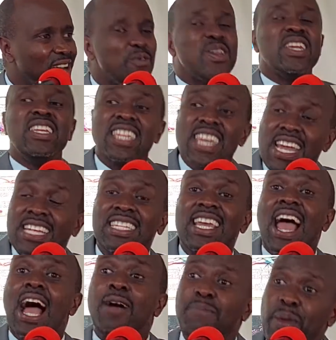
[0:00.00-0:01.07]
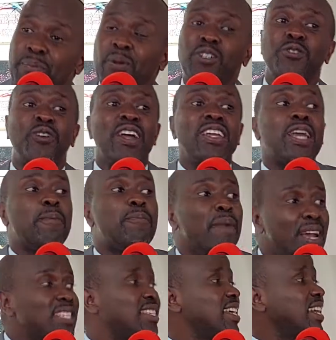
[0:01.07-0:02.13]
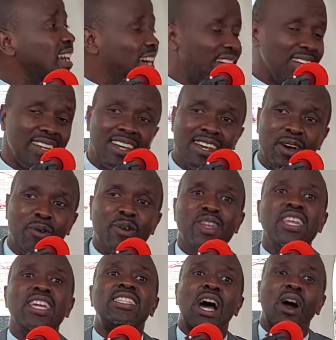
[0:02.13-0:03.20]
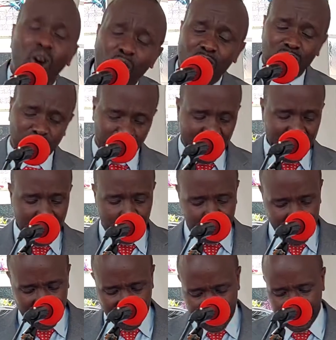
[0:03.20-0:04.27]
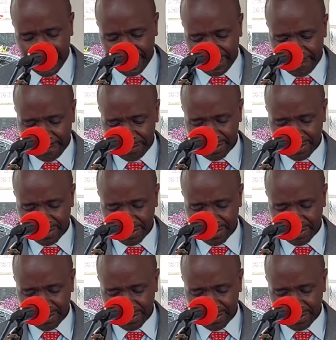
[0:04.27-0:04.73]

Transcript: We need young people to find a place here. We need the old to find a place here.